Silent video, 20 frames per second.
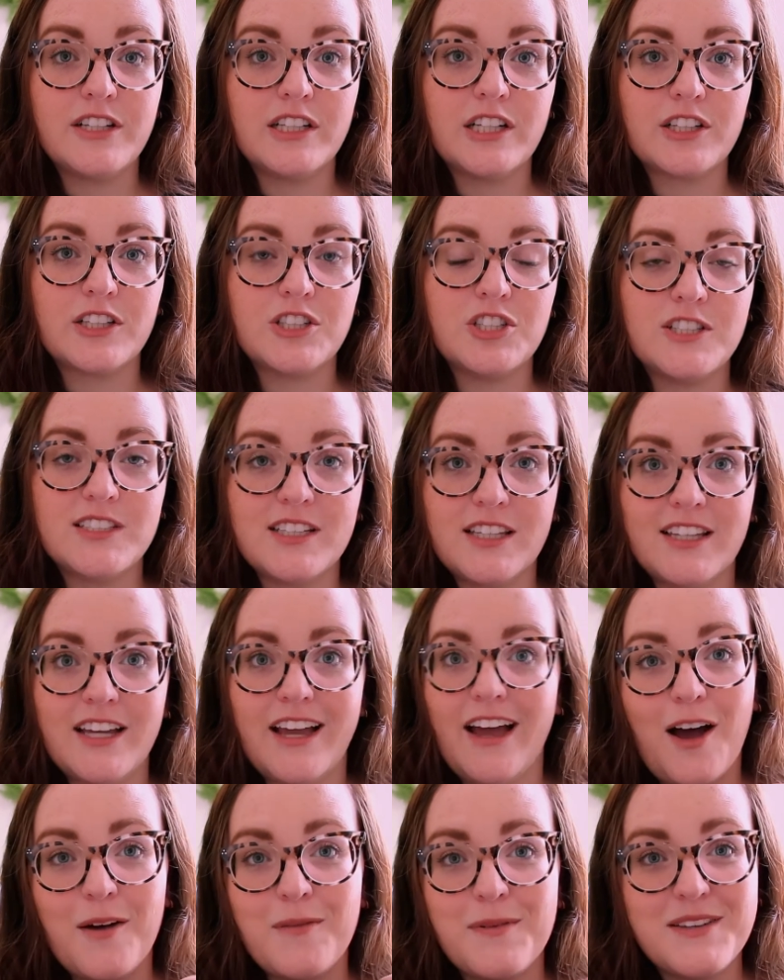dinner because she's at
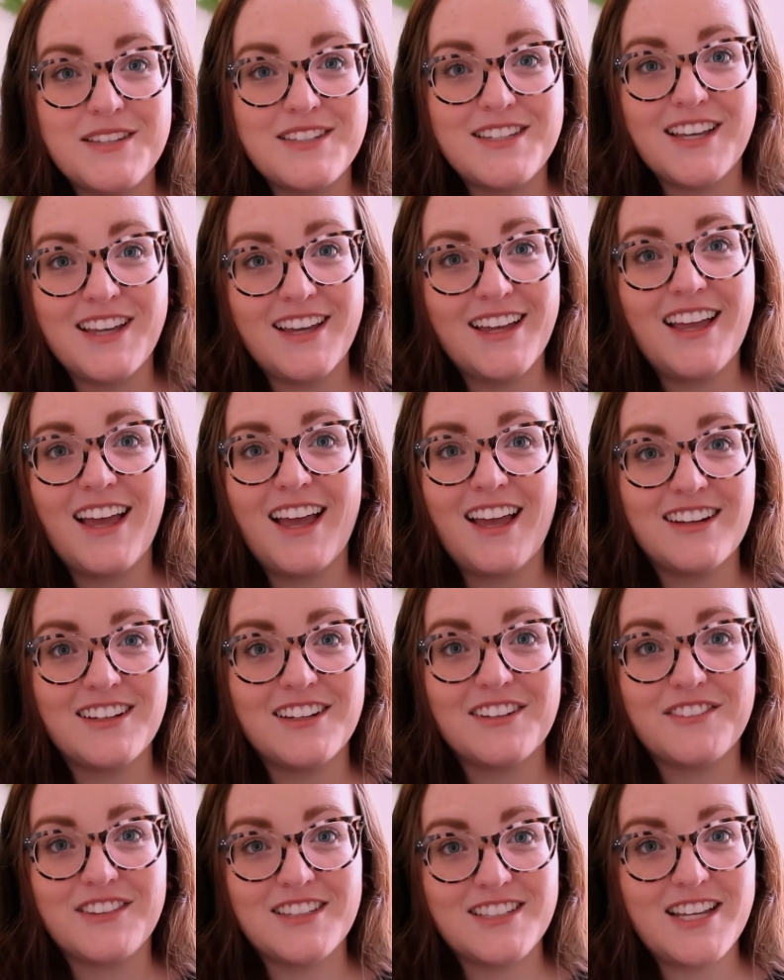the opposite end
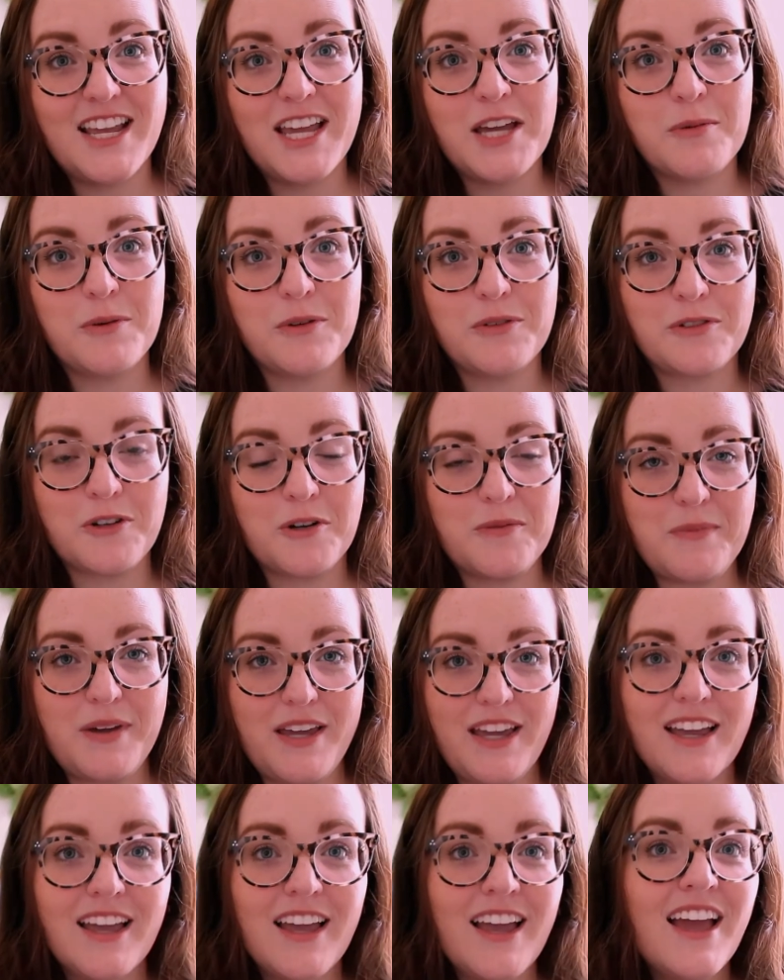of the table from
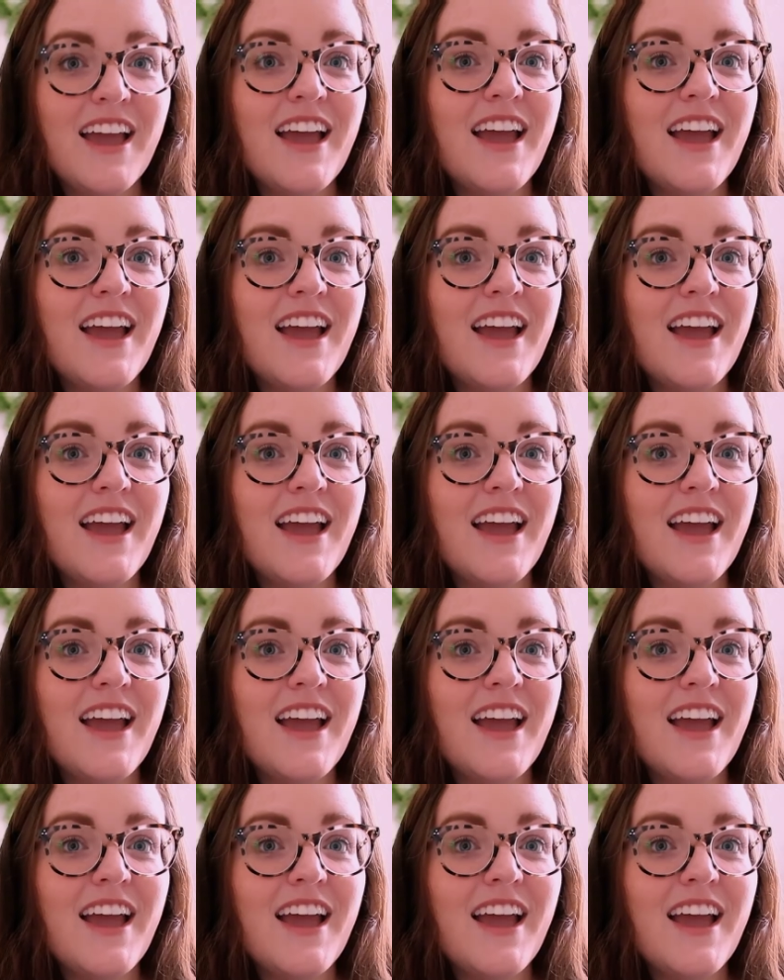me.